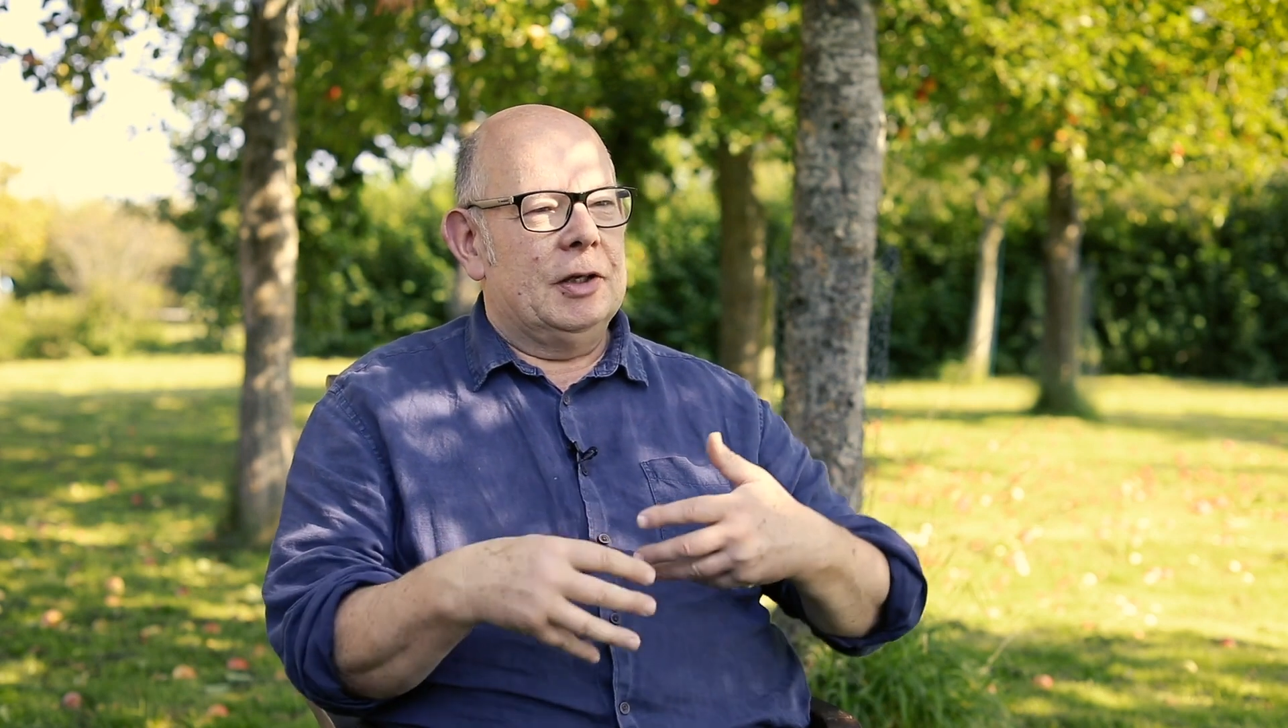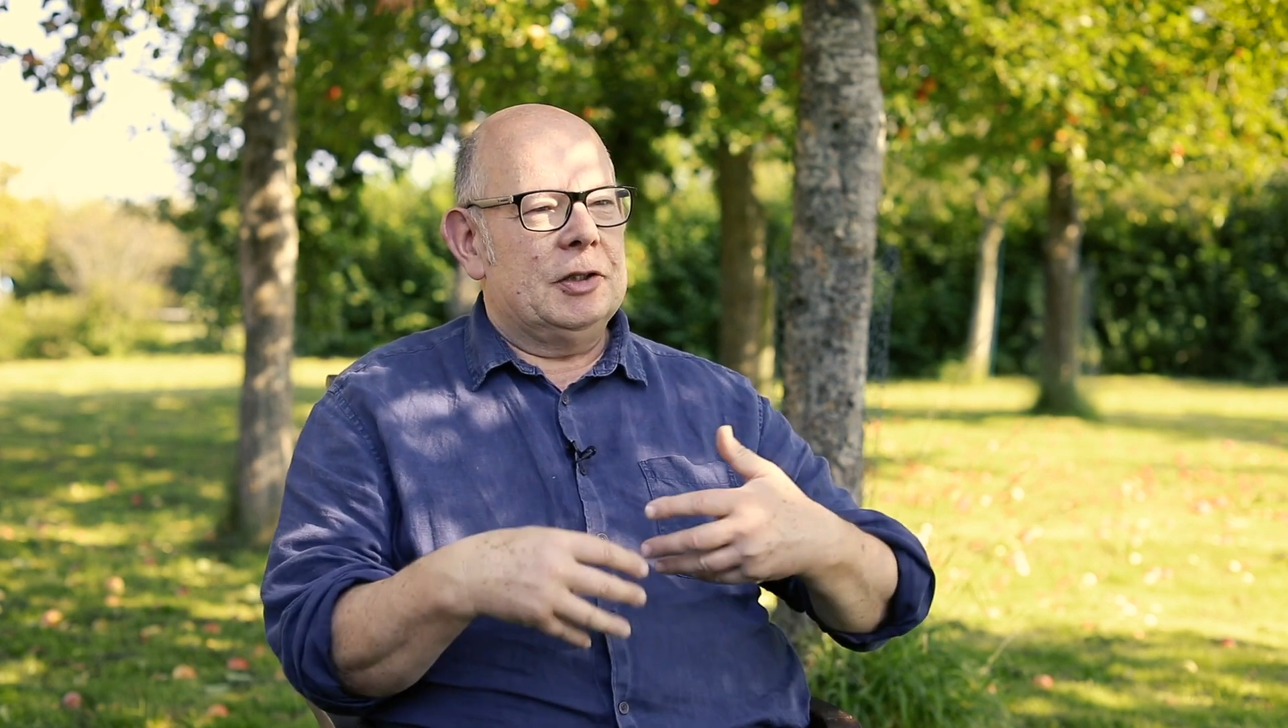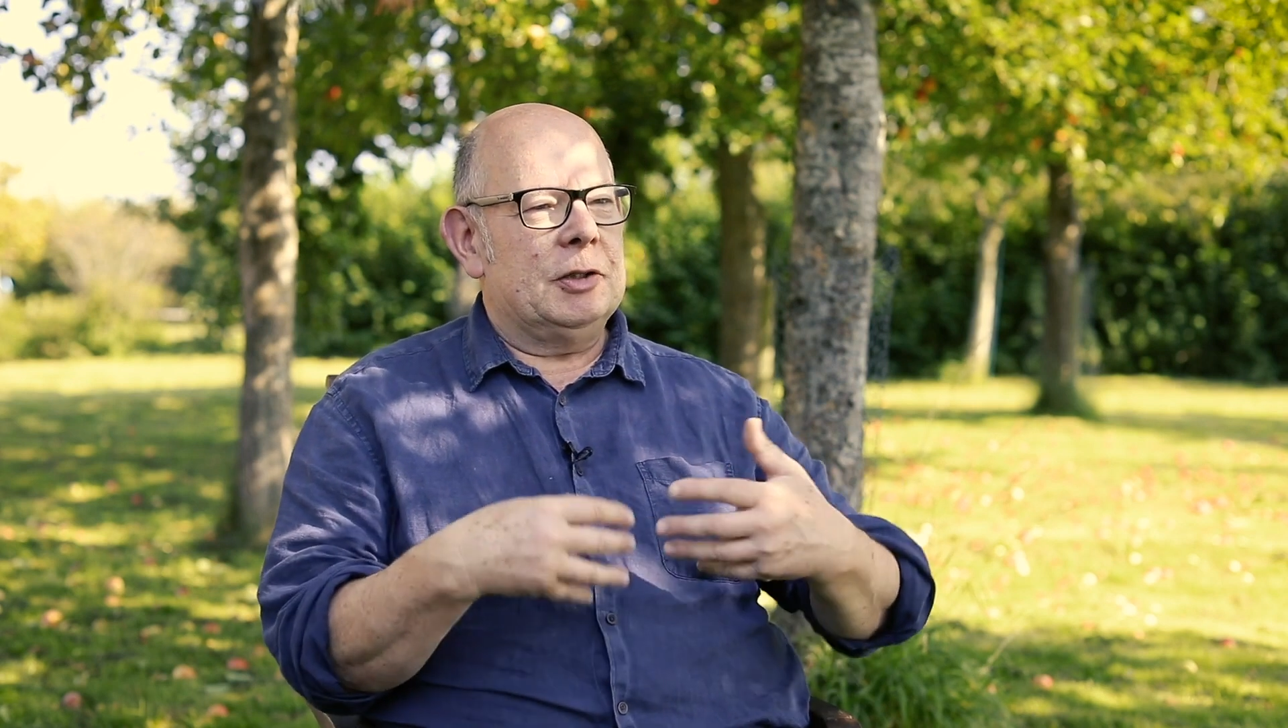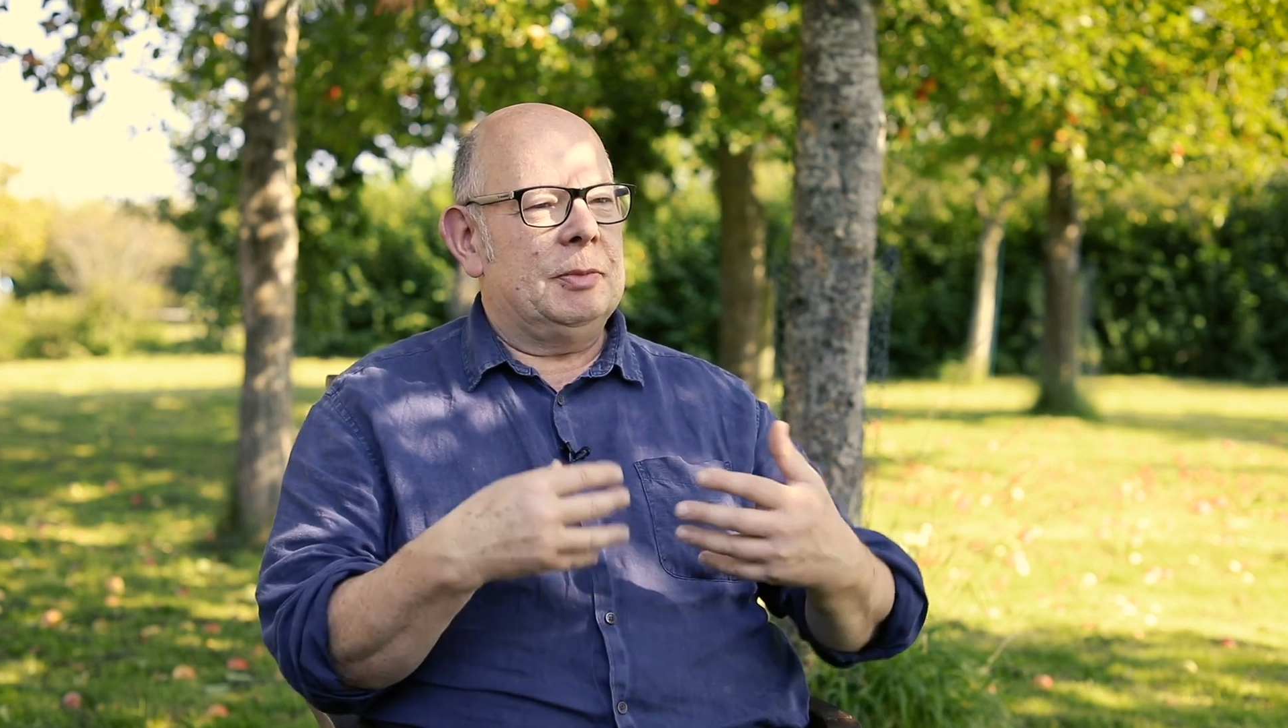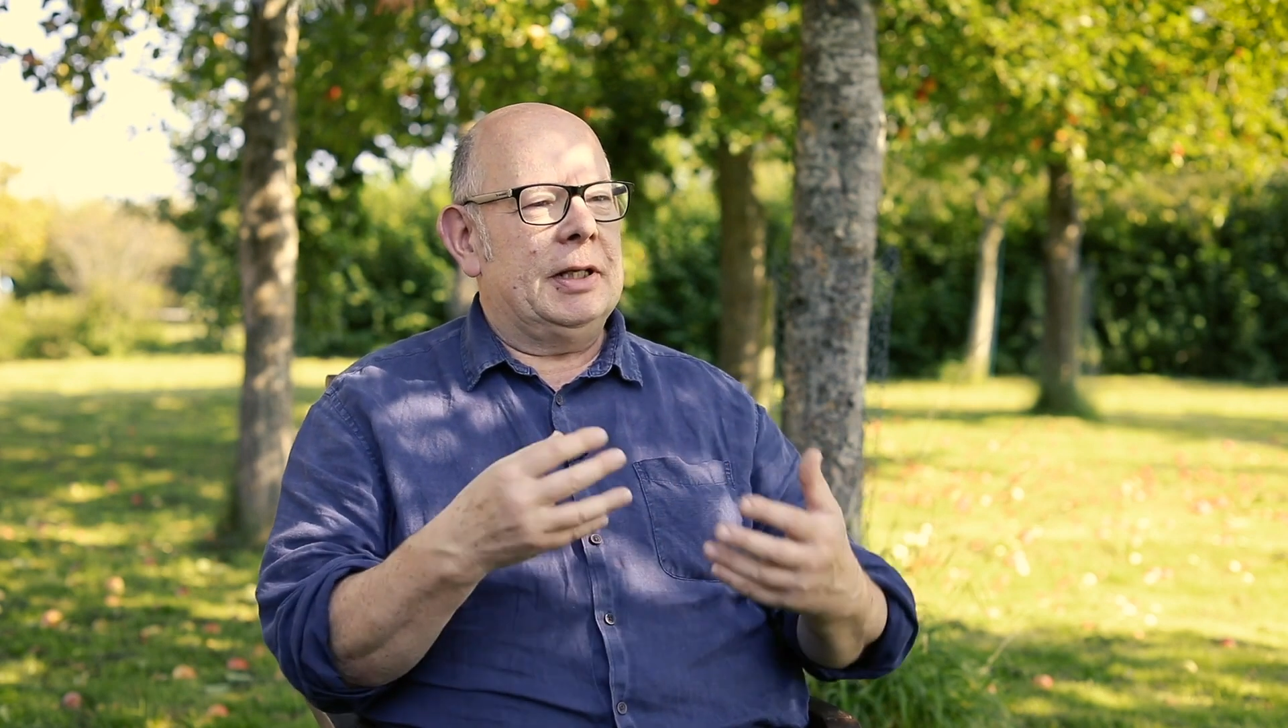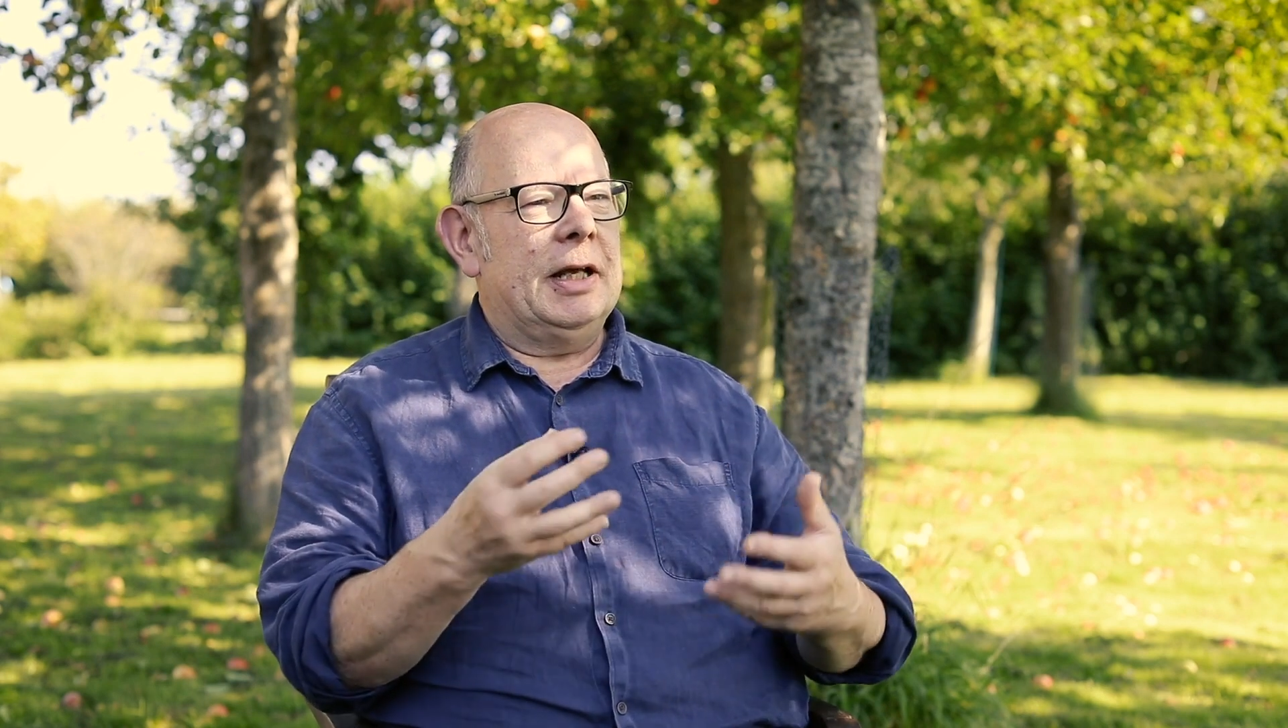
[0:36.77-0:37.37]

to be